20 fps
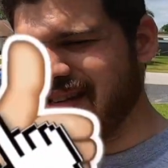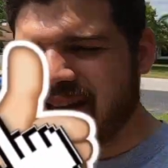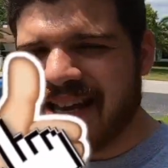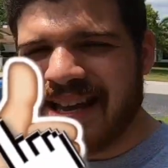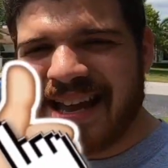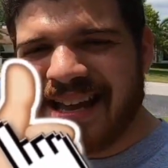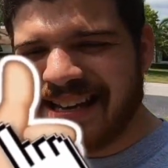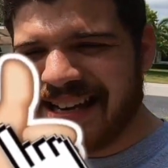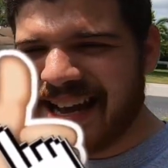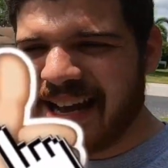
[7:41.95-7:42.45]

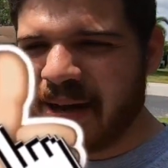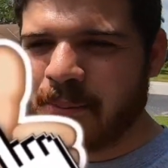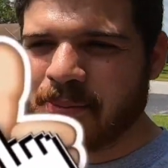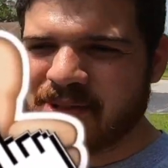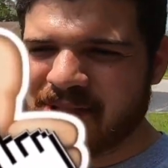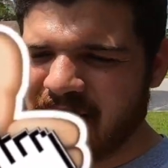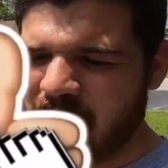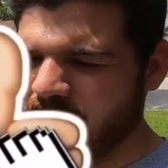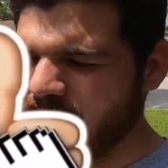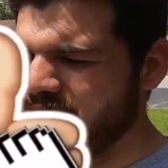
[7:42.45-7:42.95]
It
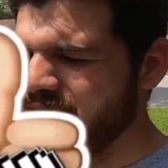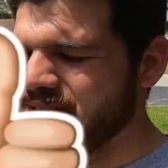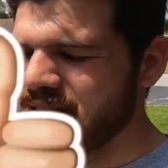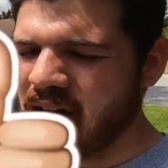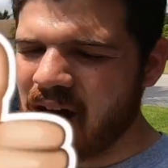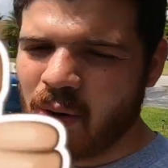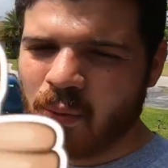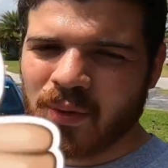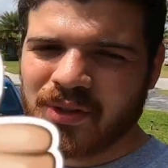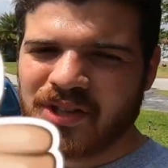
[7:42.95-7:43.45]
helps out a
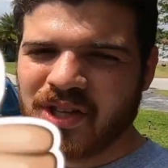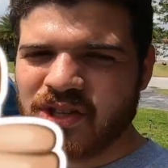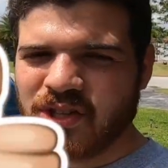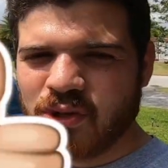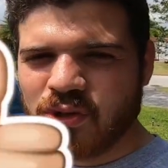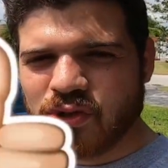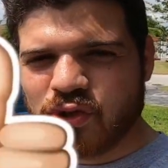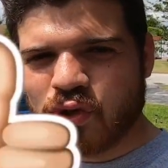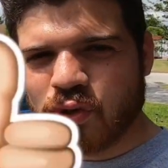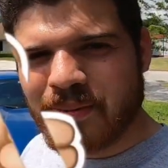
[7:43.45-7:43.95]
lot with the
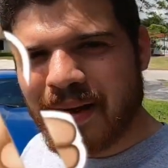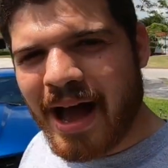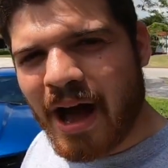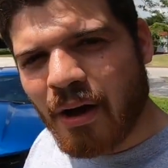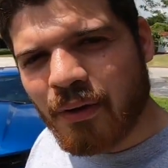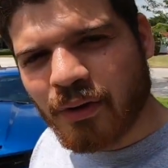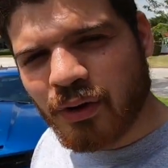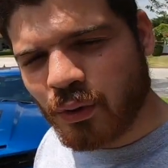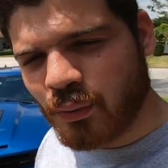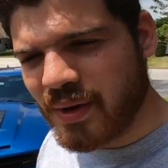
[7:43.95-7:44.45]
YouTube
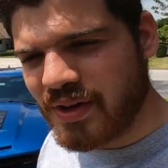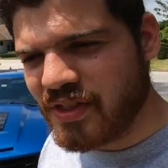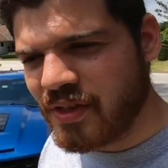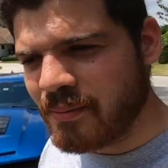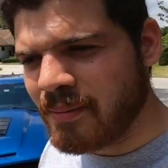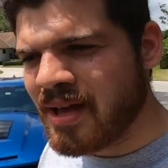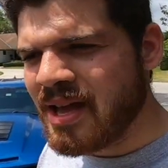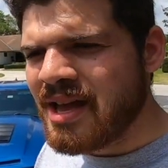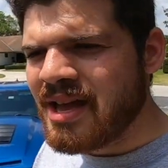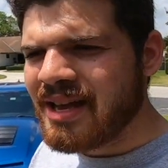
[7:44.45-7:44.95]

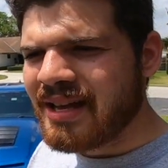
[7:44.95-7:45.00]
algorithm.